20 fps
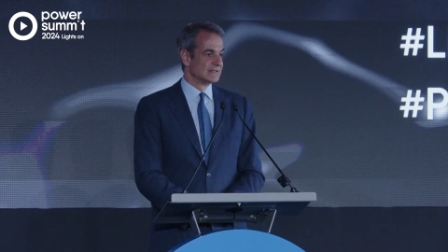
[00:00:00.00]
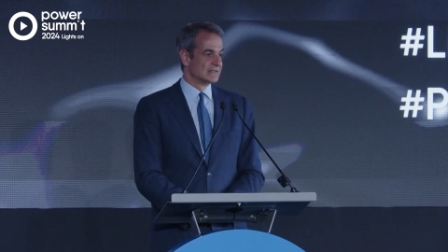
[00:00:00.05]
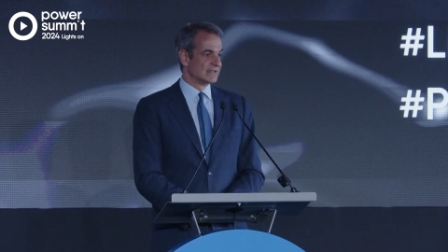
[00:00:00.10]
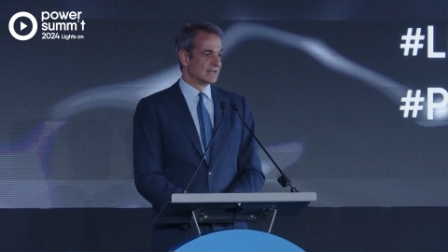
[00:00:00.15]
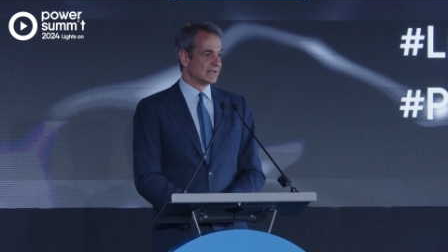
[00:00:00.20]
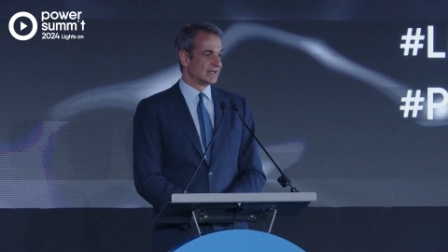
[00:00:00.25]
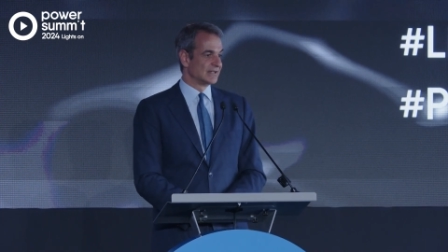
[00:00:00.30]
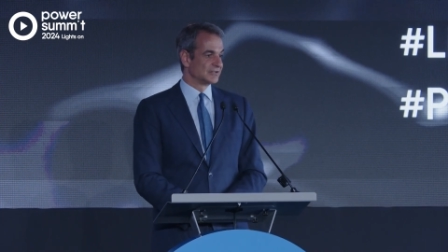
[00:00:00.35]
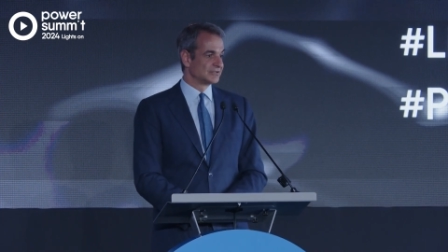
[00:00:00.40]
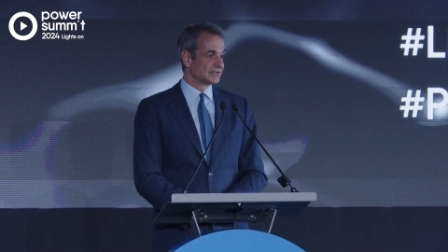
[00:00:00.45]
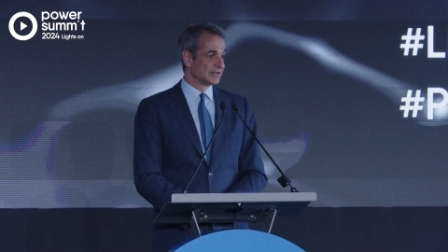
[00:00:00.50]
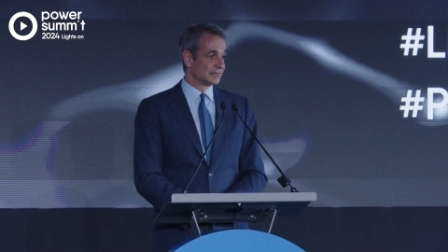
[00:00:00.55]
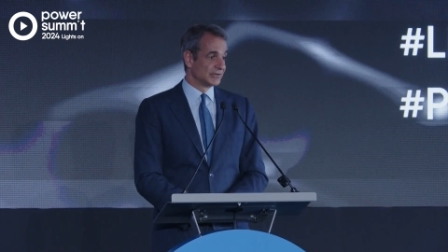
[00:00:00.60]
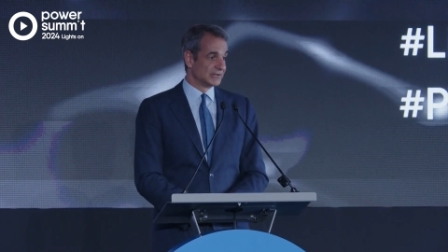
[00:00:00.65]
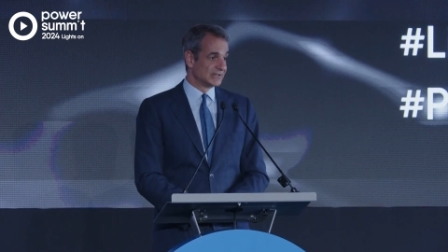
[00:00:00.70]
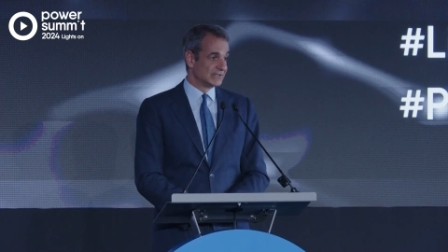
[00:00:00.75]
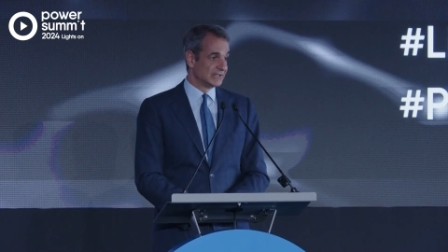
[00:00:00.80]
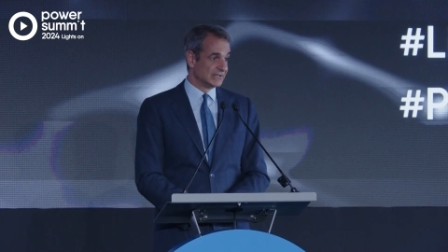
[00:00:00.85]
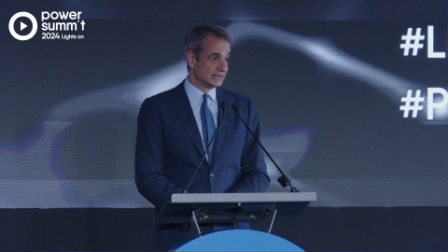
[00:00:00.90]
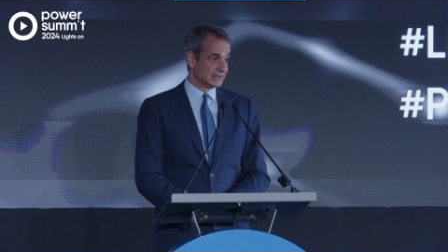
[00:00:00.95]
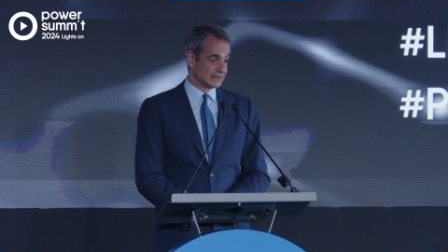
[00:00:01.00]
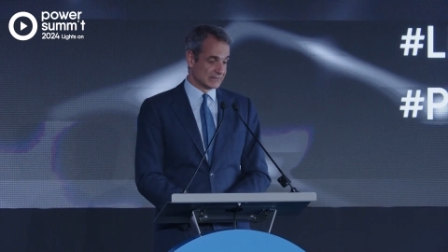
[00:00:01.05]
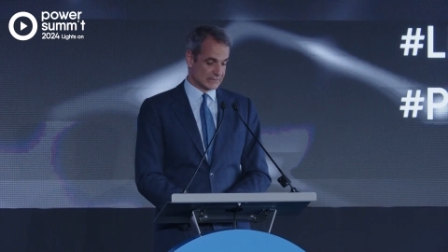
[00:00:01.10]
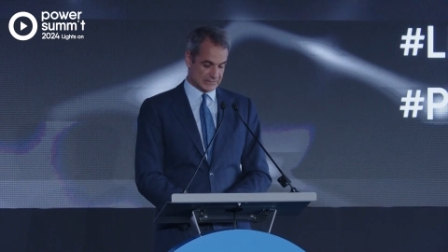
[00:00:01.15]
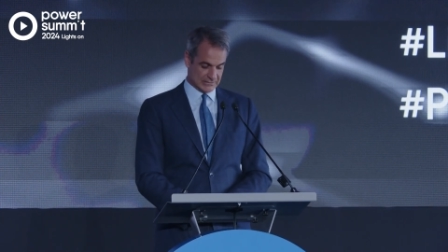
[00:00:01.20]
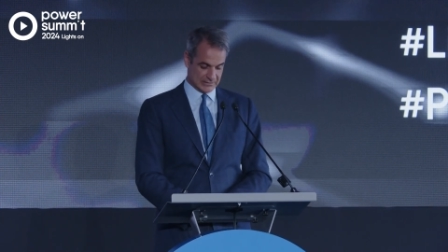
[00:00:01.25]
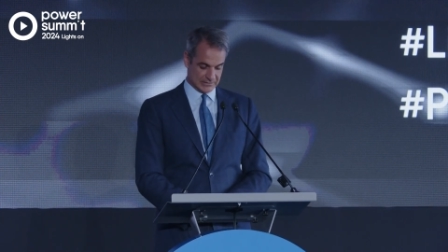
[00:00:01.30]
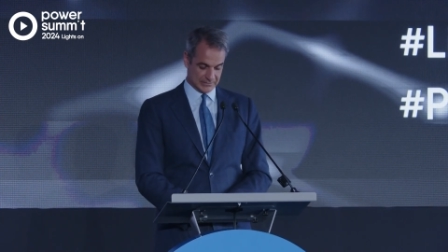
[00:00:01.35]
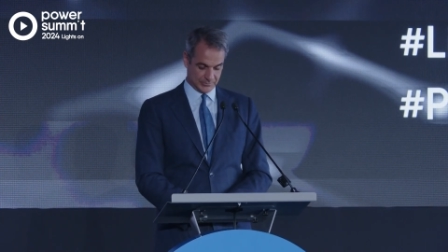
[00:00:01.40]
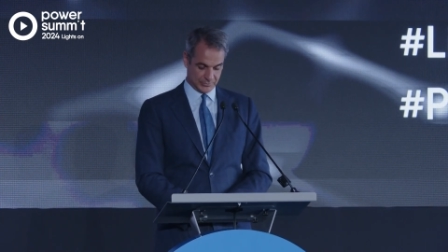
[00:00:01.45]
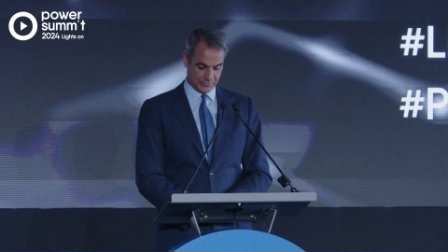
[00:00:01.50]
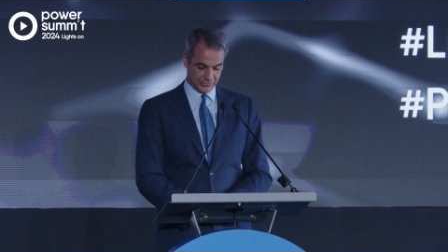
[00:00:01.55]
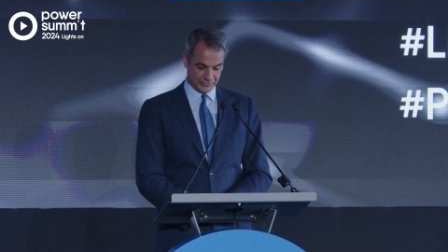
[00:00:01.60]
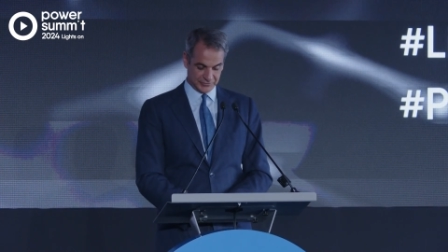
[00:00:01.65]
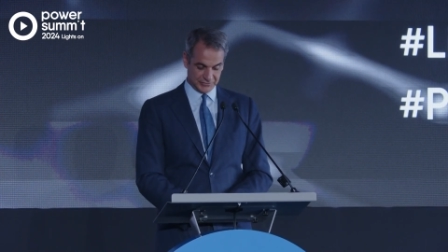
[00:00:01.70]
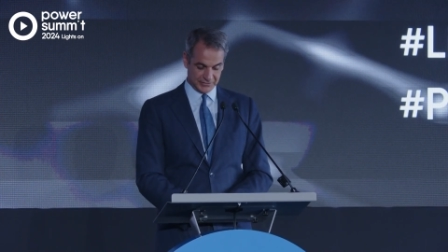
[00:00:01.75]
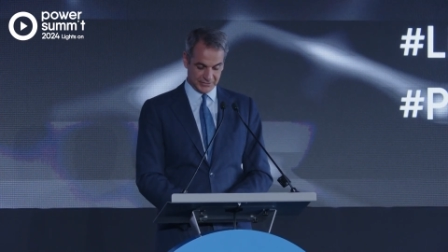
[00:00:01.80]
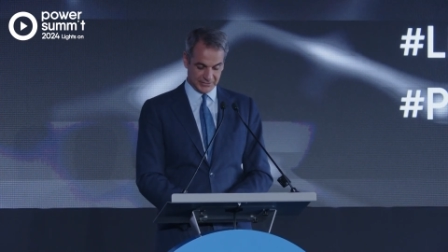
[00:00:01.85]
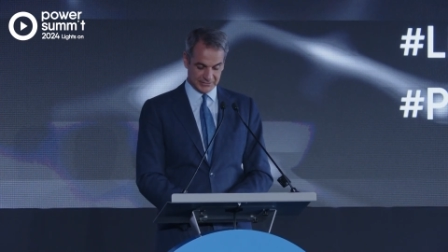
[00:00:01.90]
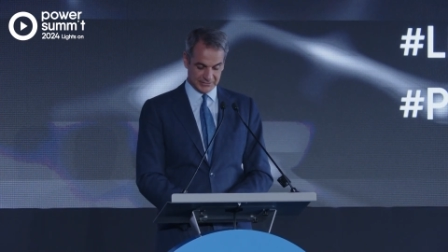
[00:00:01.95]

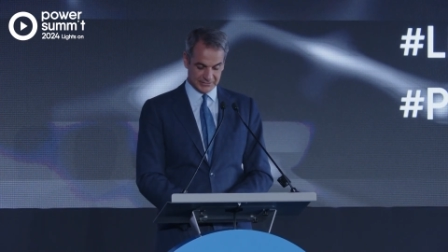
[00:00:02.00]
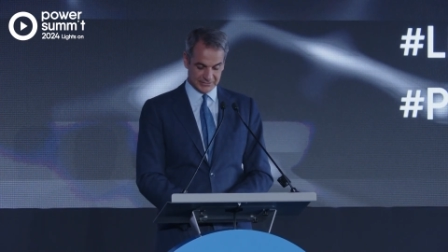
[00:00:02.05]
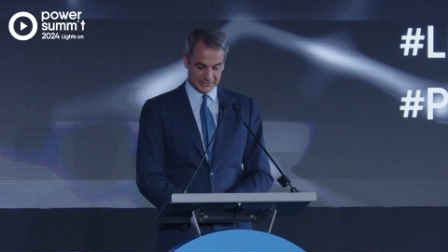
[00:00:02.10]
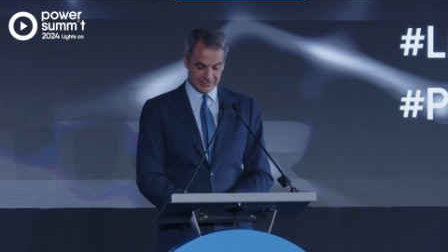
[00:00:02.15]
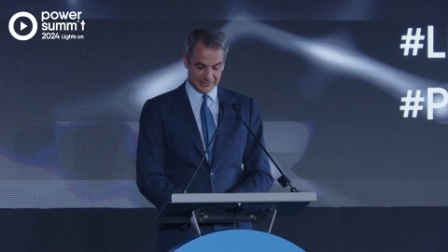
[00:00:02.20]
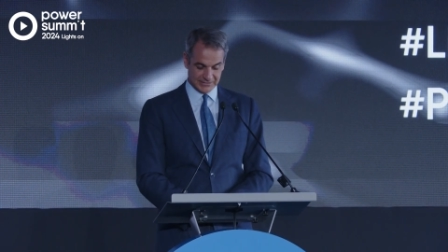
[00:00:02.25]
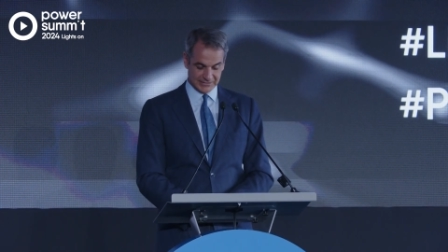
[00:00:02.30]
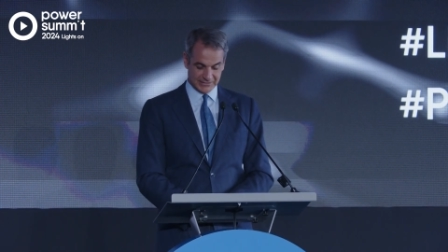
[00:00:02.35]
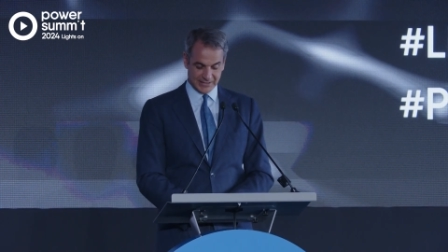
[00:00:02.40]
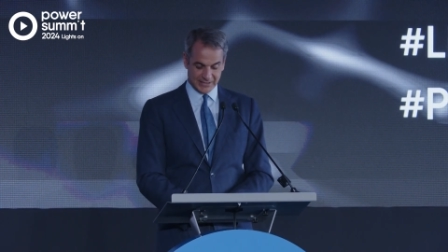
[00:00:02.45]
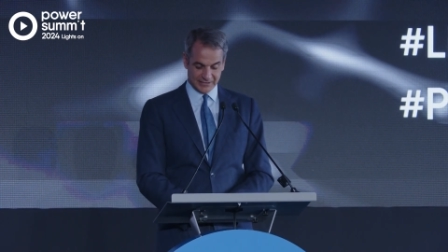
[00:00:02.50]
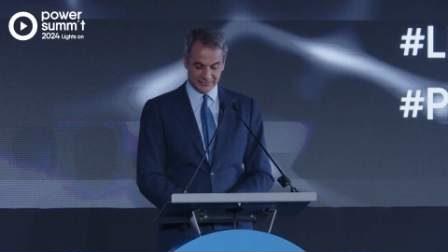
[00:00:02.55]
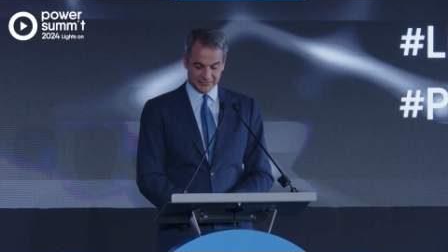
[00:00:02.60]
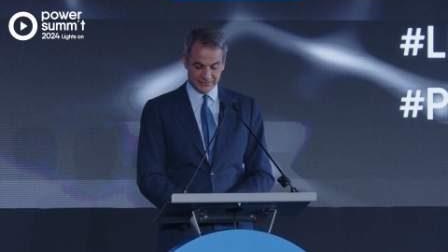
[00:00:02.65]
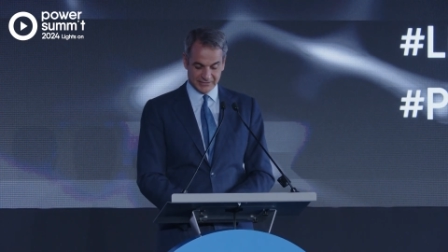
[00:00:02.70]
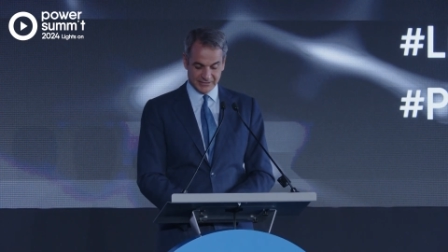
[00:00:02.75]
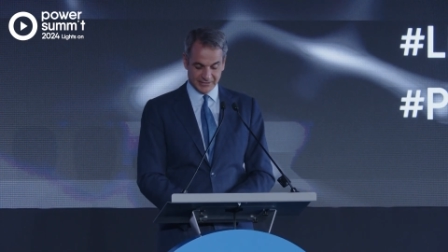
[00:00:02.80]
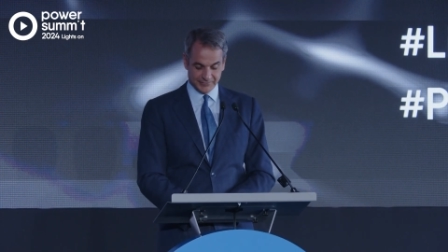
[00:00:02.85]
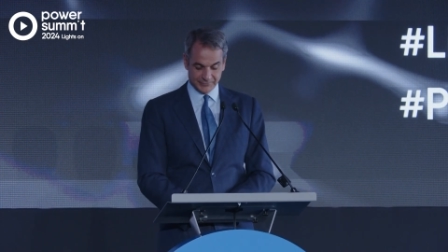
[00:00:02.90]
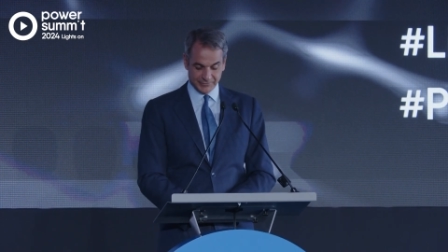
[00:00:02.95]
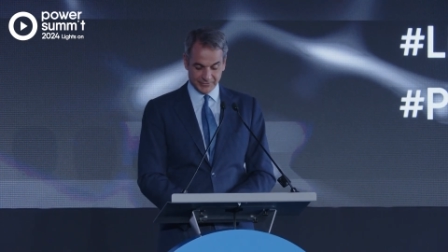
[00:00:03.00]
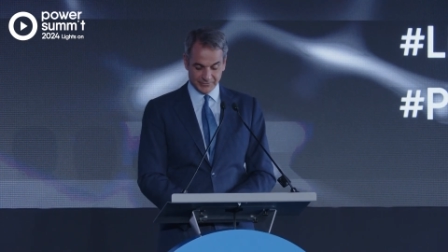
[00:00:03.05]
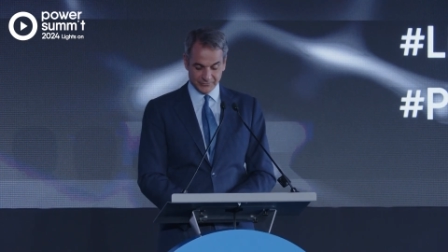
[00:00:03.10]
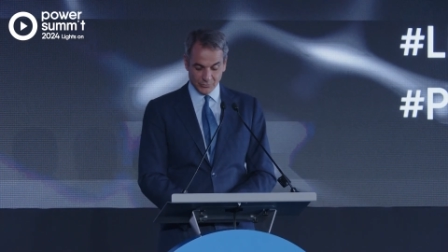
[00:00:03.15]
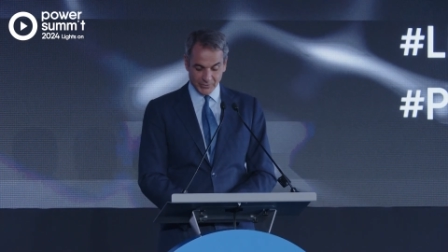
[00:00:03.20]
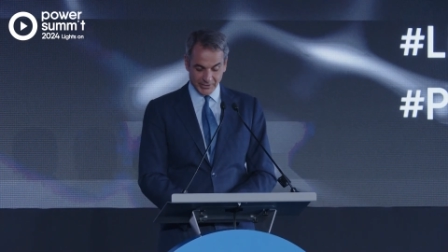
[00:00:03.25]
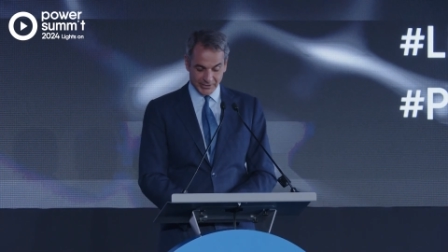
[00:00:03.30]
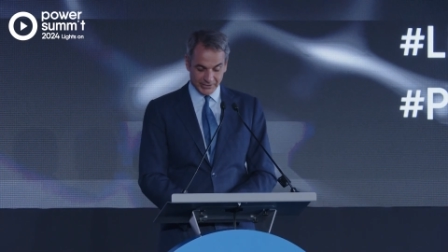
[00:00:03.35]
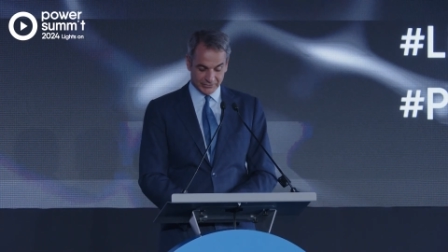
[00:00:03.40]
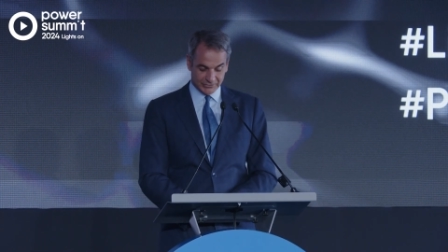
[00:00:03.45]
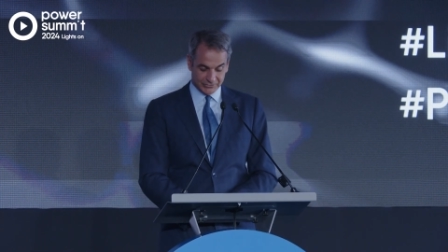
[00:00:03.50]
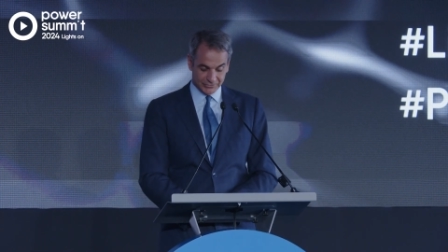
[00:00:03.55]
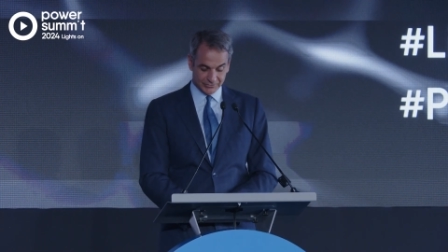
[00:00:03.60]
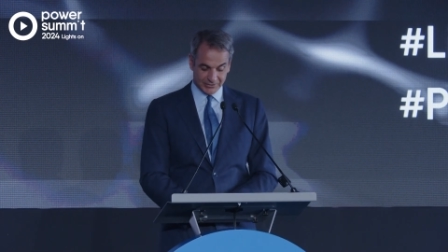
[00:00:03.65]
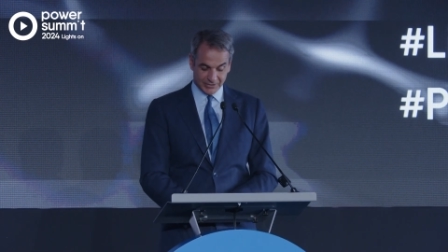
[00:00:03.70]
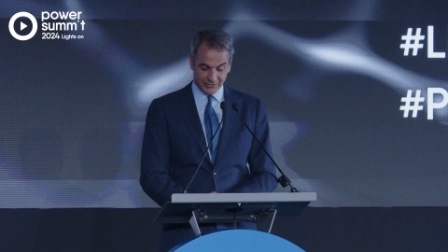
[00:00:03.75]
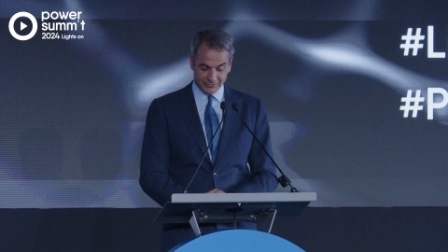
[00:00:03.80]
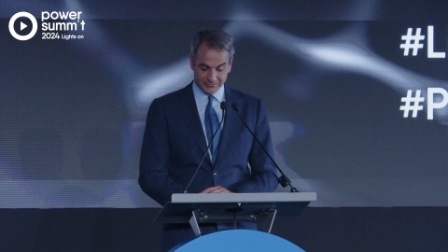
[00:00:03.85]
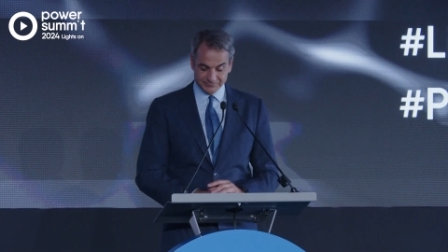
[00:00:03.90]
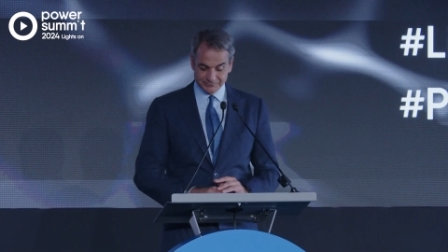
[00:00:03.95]
17%, has given way to
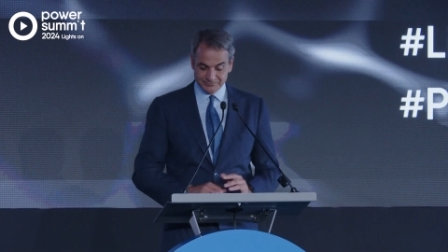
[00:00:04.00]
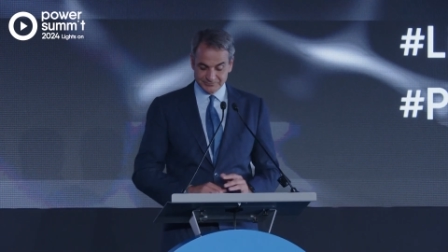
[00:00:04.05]
now